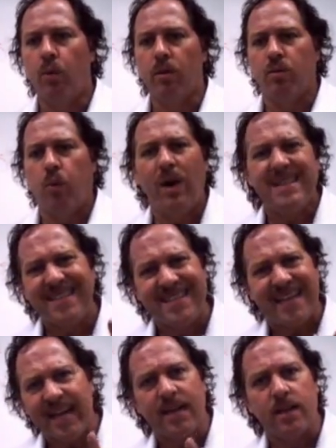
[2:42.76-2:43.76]
With one
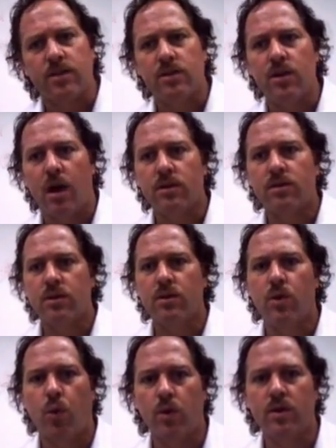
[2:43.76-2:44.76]
sentence, Dr.
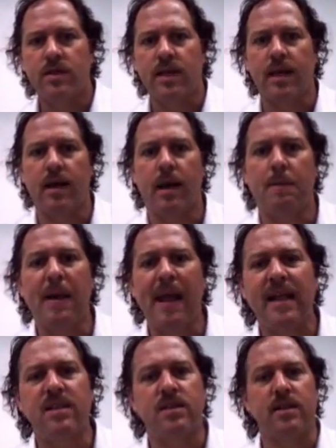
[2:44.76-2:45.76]
Corsi
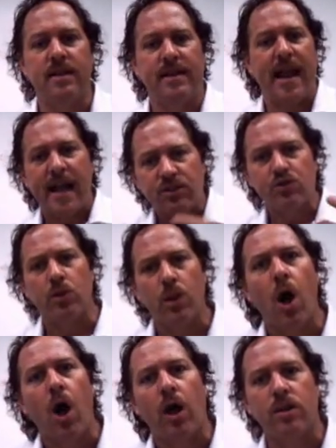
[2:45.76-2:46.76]
upends natural
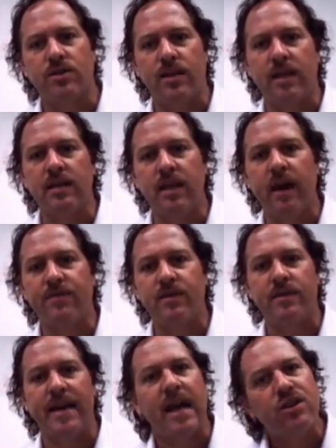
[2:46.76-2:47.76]
laws that govern
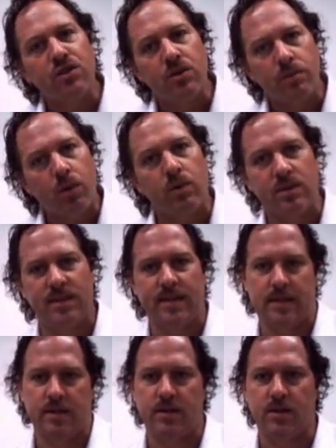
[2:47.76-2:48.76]
natural-born
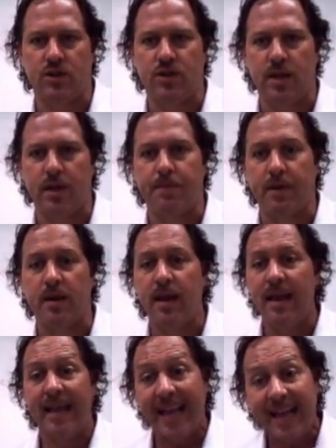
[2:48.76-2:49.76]
citizenship and
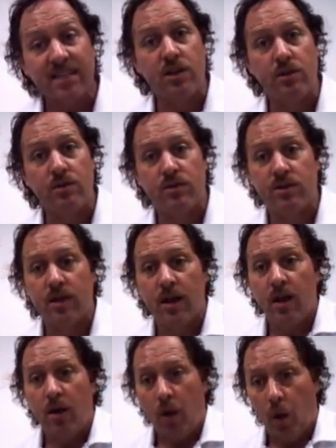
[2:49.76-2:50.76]

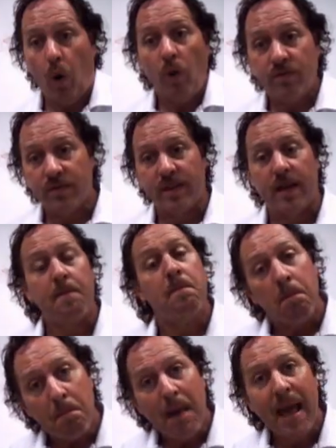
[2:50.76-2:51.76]
institutes over
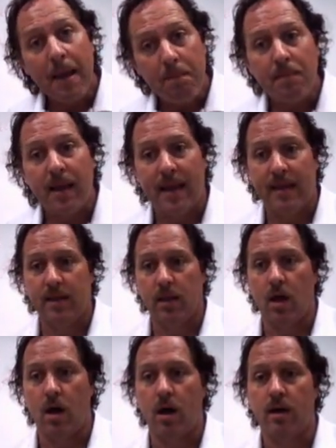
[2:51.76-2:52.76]
them
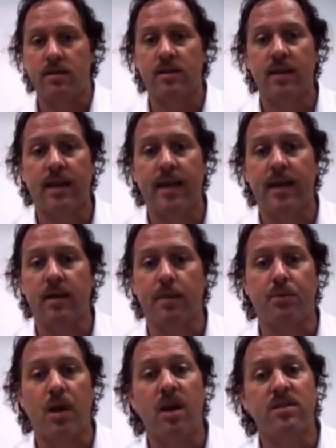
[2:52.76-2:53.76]
man-made laws
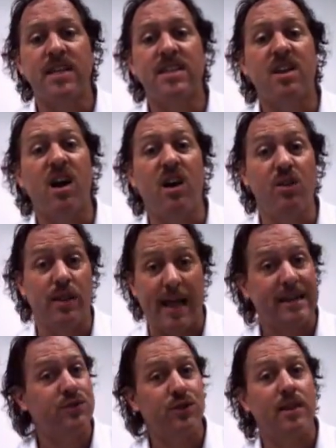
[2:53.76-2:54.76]
in a process called
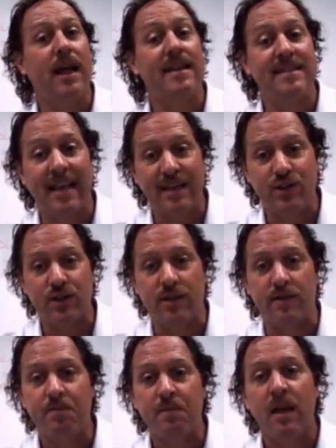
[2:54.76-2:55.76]

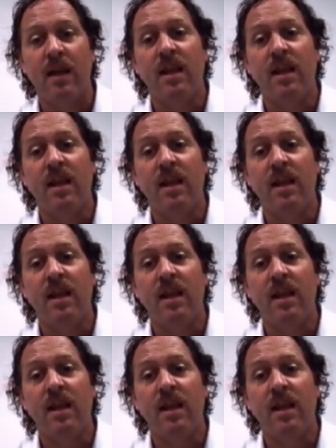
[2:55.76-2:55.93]
naturalization.